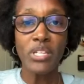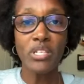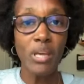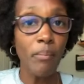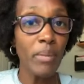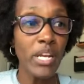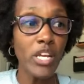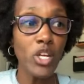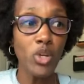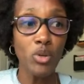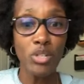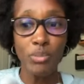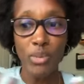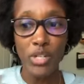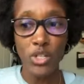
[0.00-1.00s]
somebody
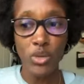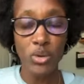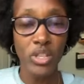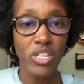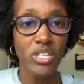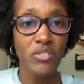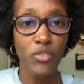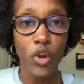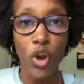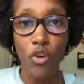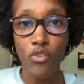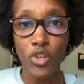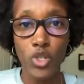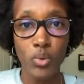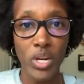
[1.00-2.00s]
who's been doing this for
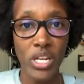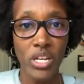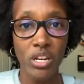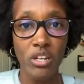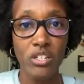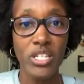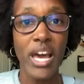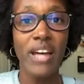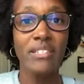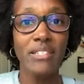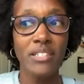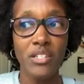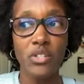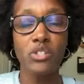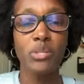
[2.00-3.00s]
over 20 years, I
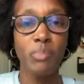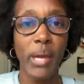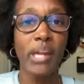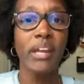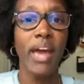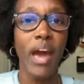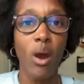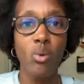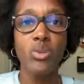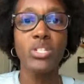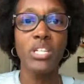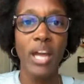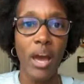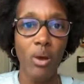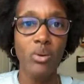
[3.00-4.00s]
still spend
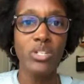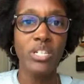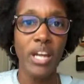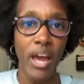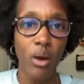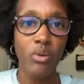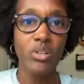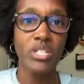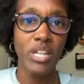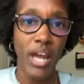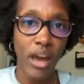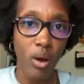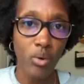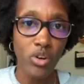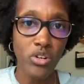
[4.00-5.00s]
hours and hours and hours
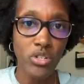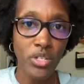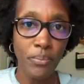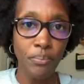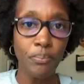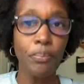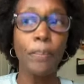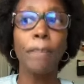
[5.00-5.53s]
and hours